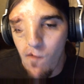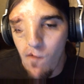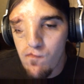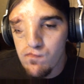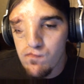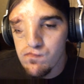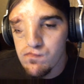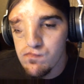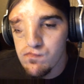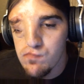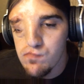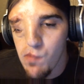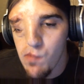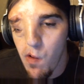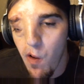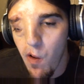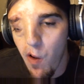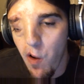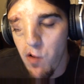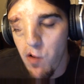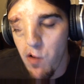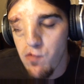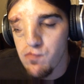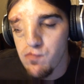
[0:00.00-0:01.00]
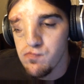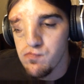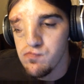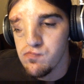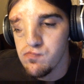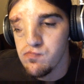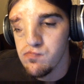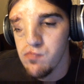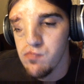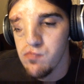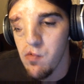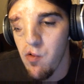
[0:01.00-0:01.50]
Yeah, I really liked
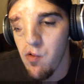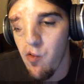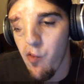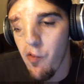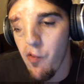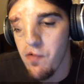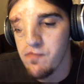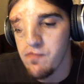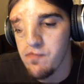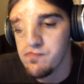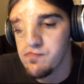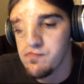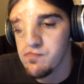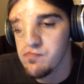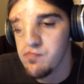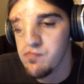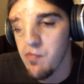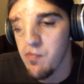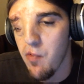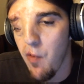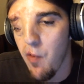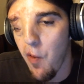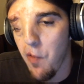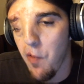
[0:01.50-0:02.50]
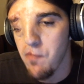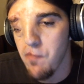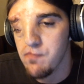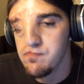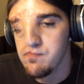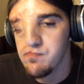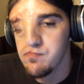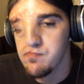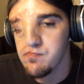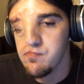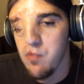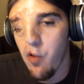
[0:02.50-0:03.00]
number three.
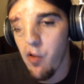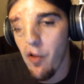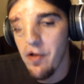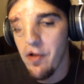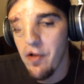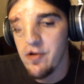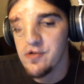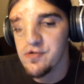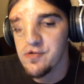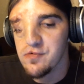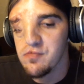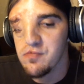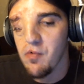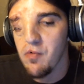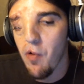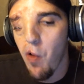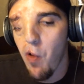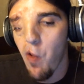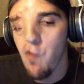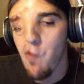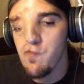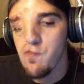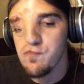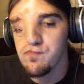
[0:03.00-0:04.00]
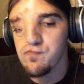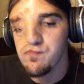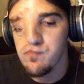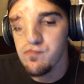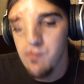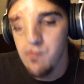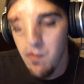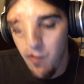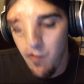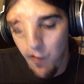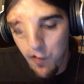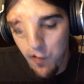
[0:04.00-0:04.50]
It was uh, pretty
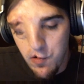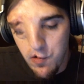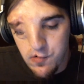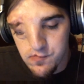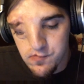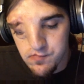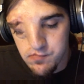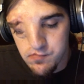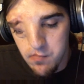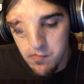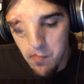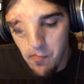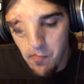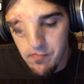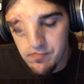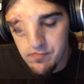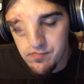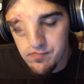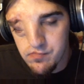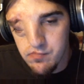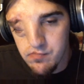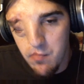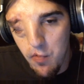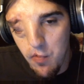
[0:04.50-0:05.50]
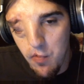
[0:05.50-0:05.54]
good.